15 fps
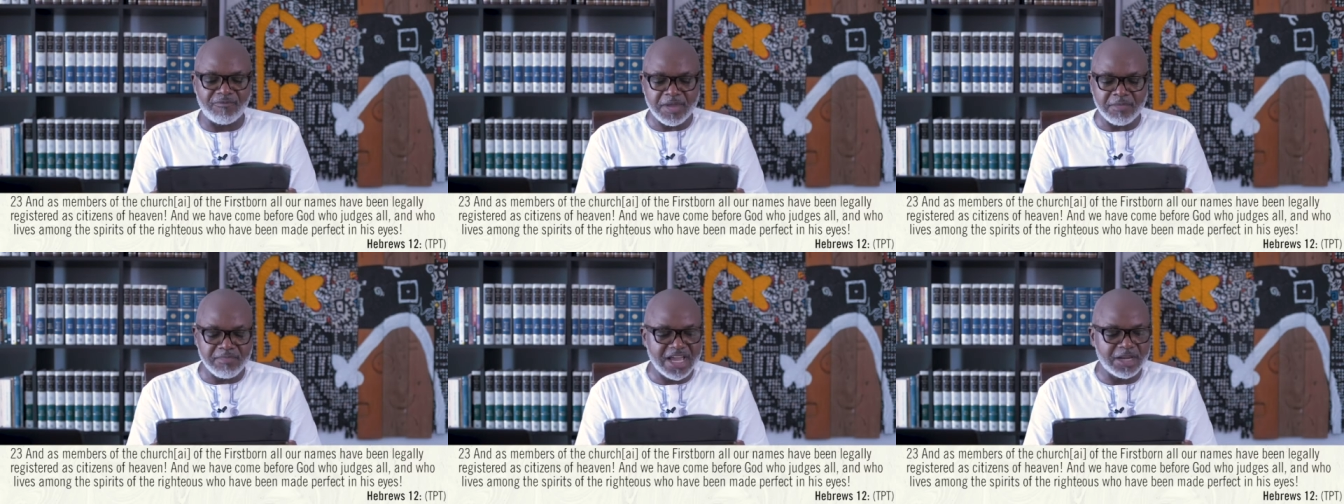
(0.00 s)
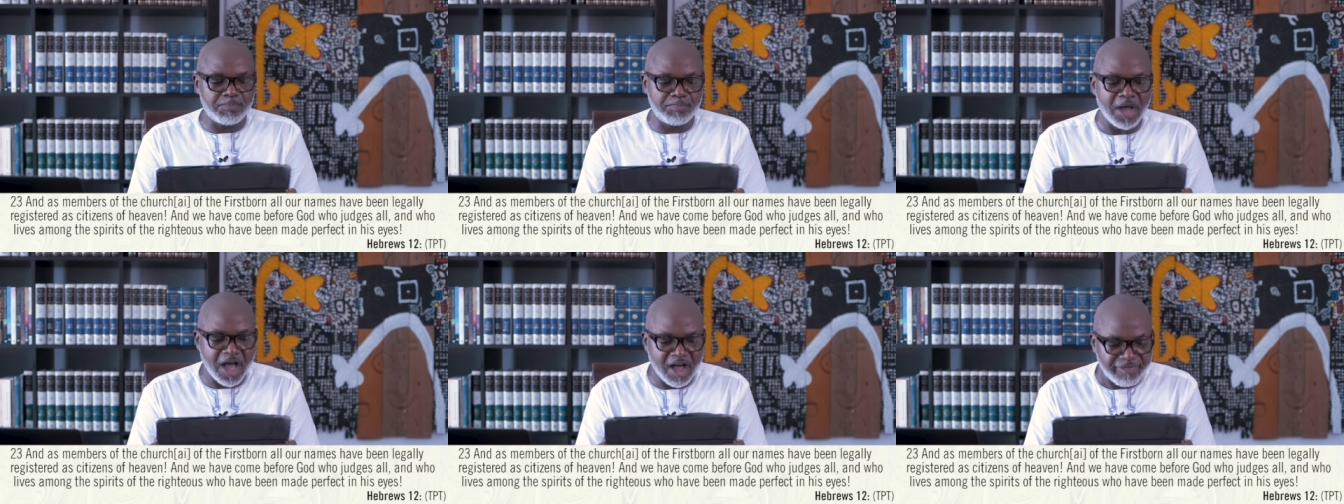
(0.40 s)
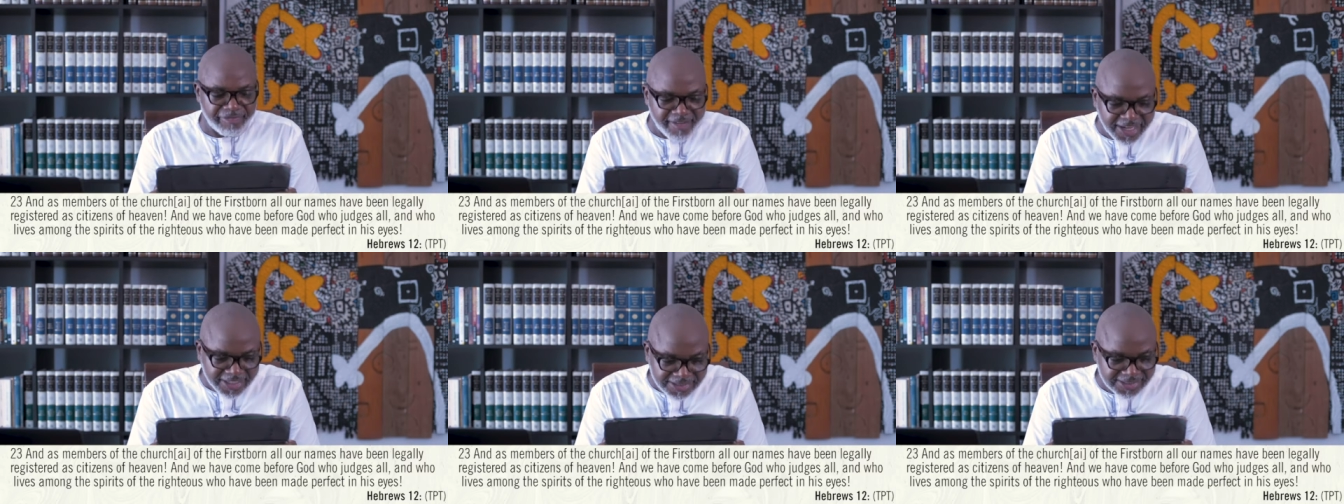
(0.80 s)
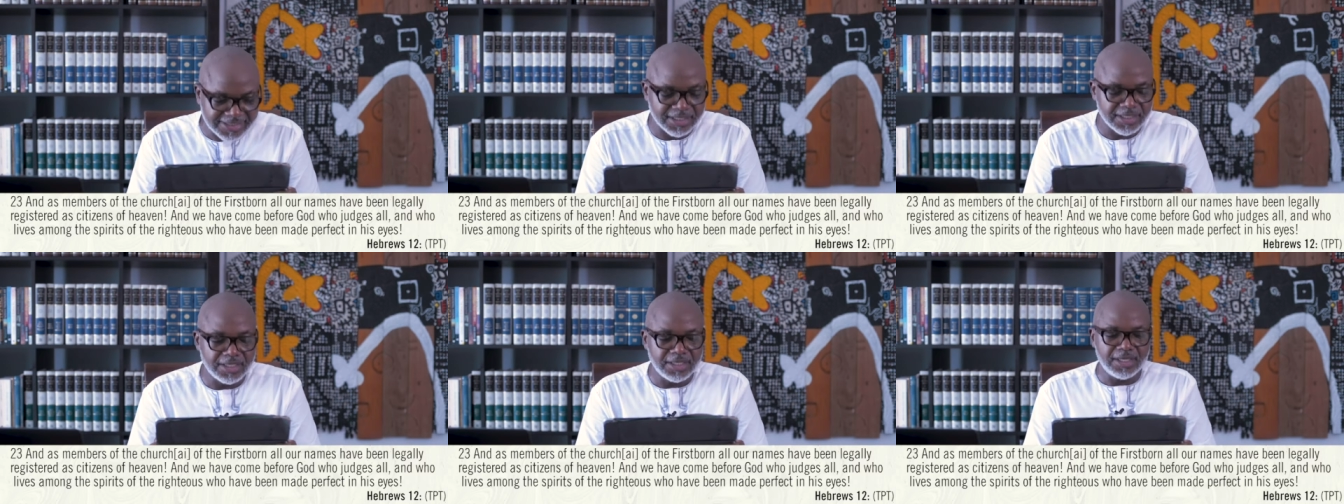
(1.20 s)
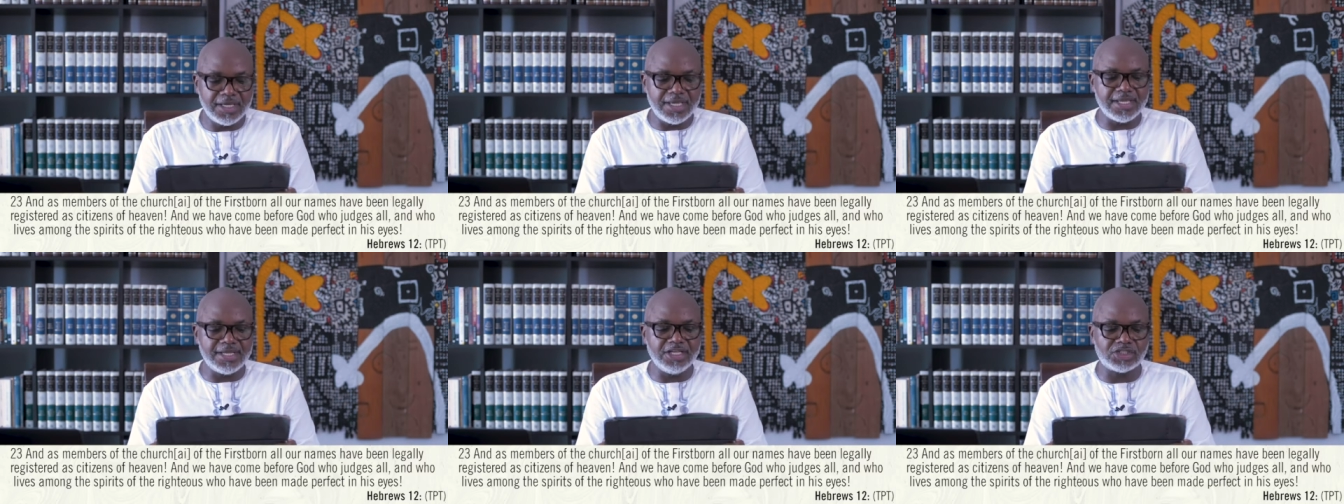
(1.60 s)
been made perfect
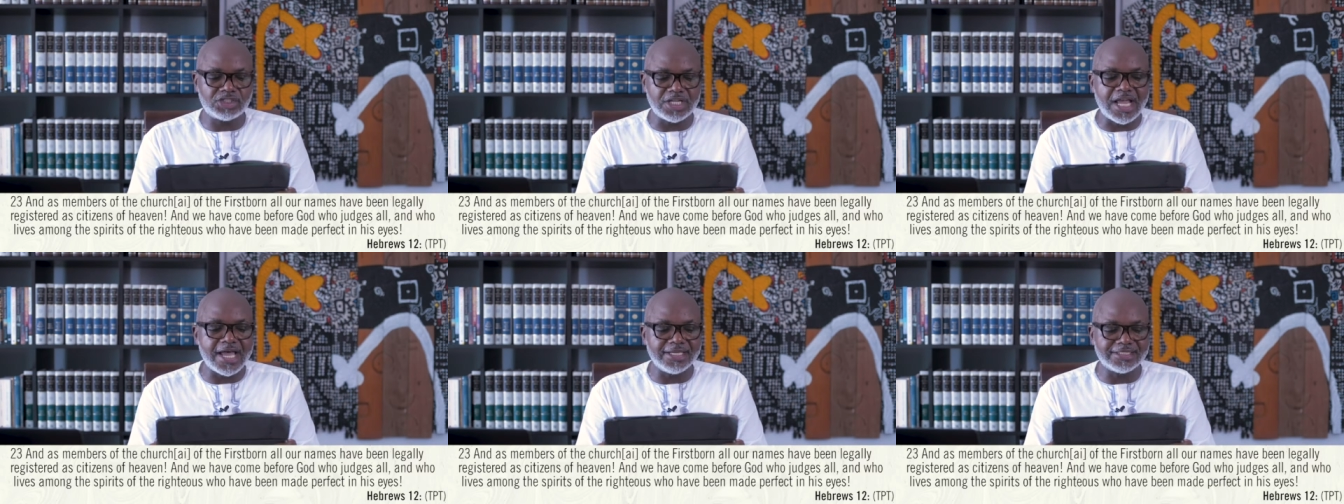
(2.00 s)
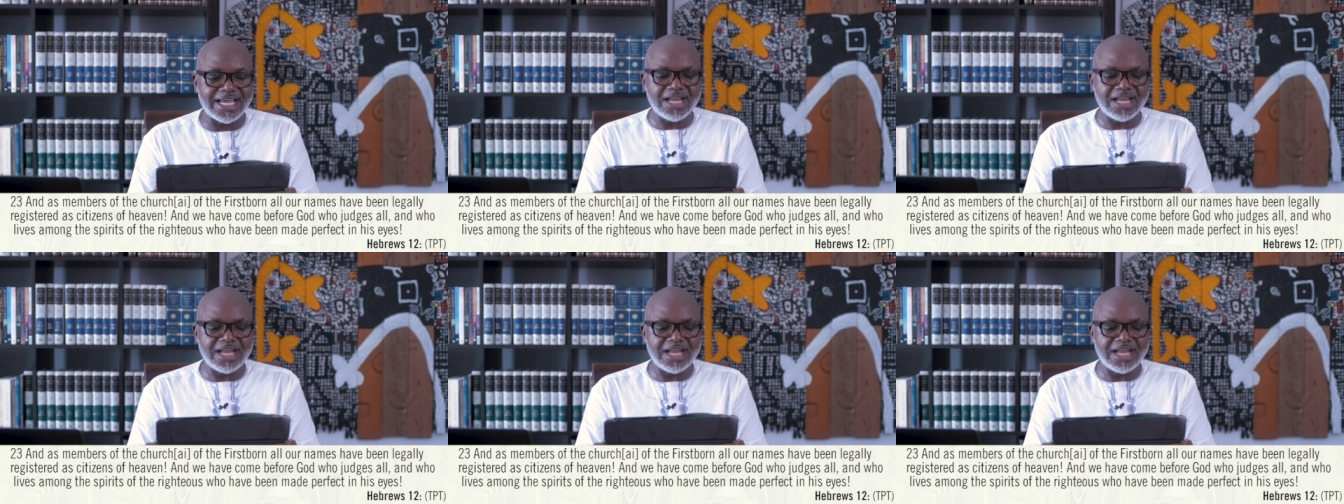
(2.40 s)
in his sight.